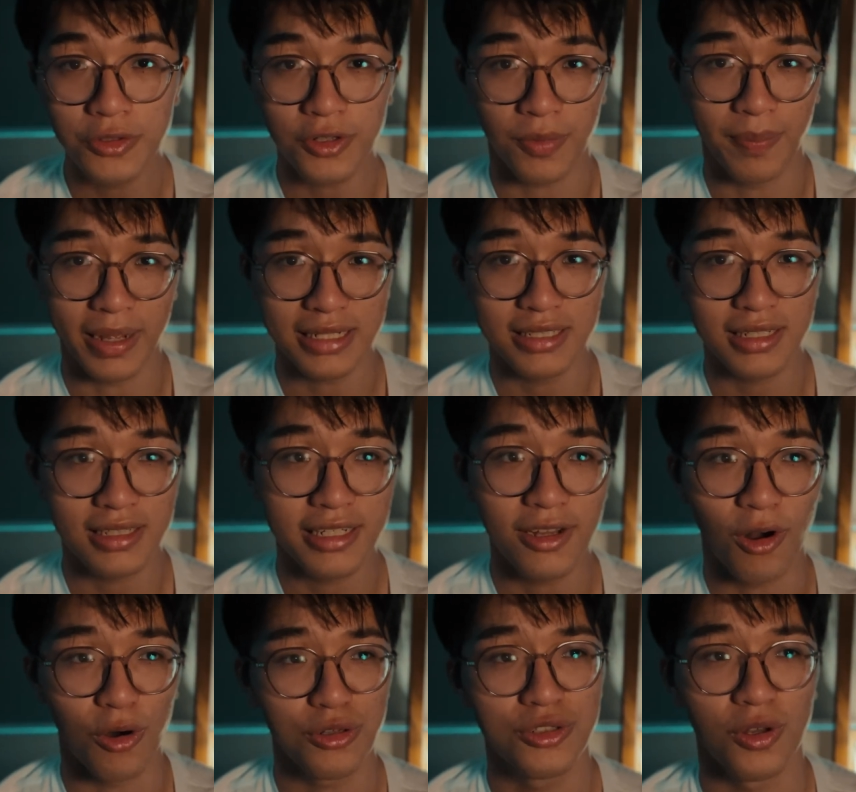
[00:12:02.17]
are basically
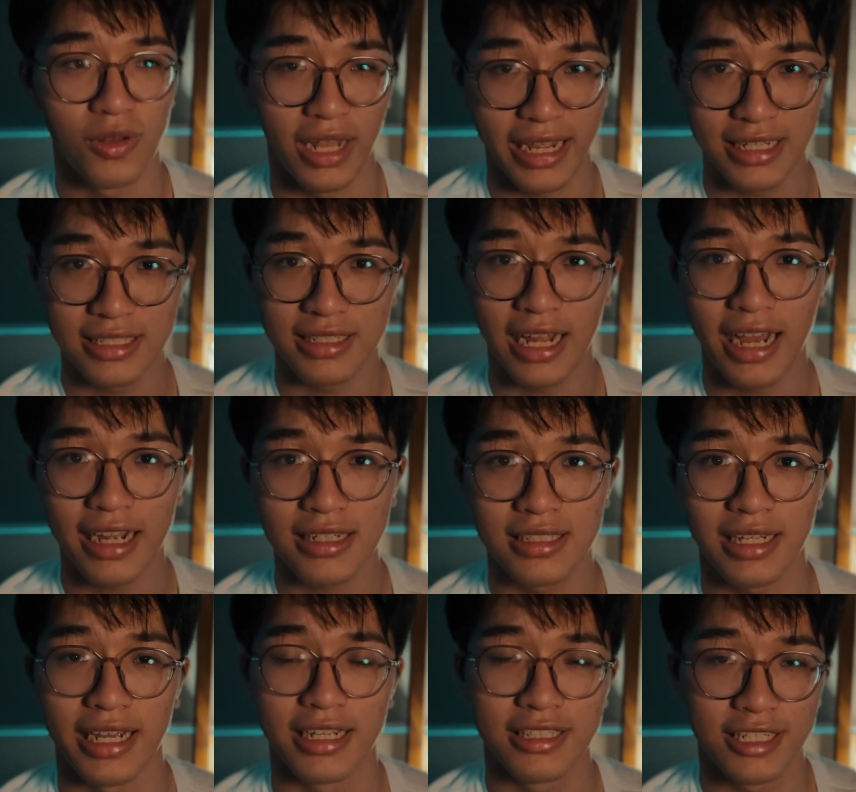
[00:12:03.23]
also like
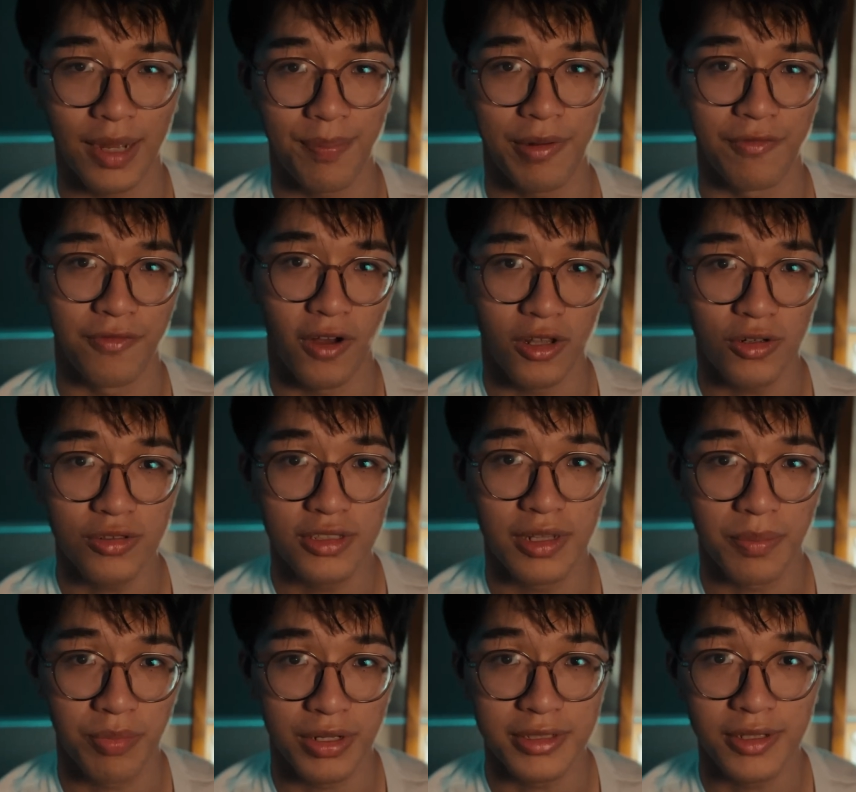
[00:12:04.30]
stacks, except it follows
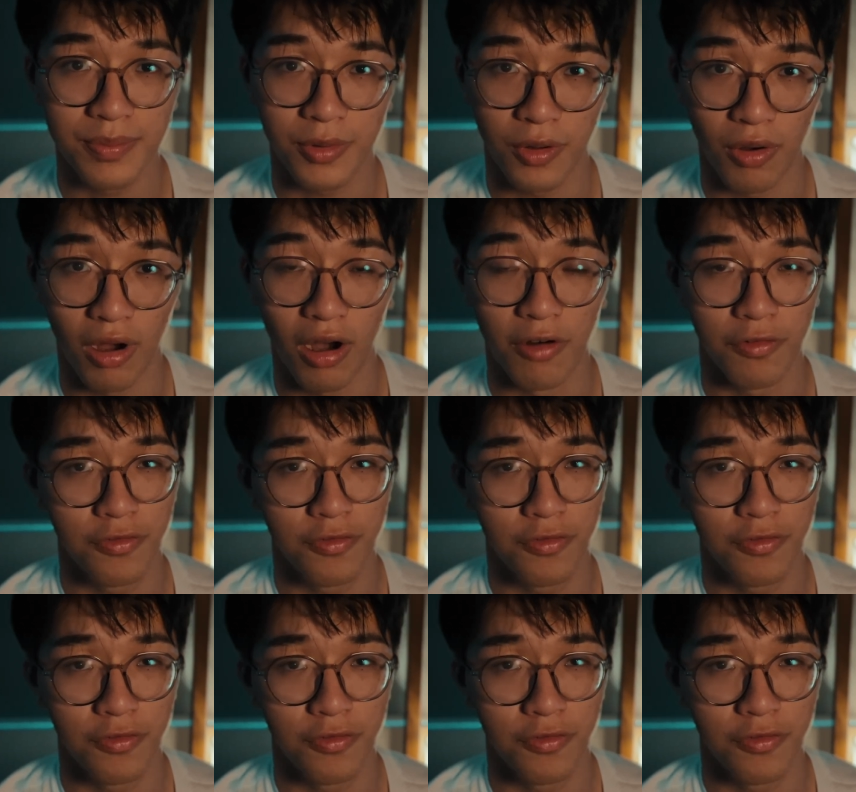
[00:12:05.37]
the principle of